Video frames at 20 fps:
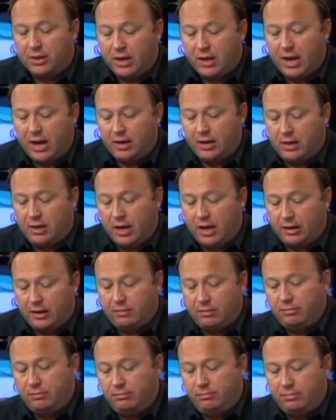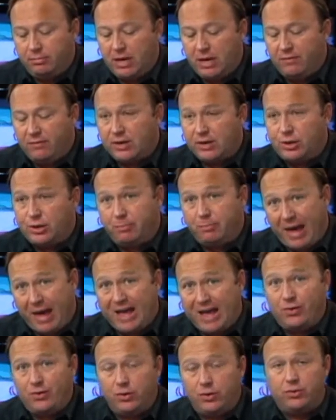And give us the
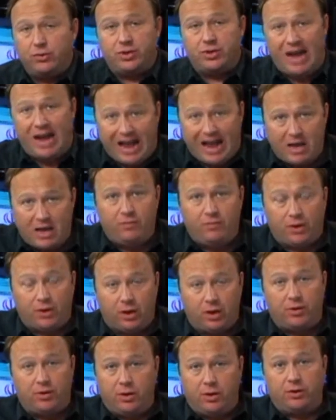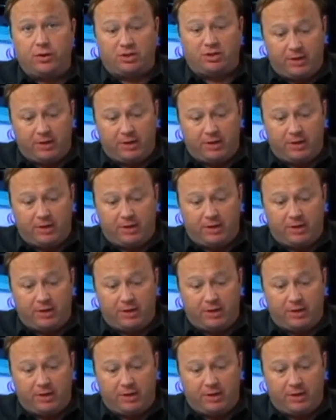bad news and the good news.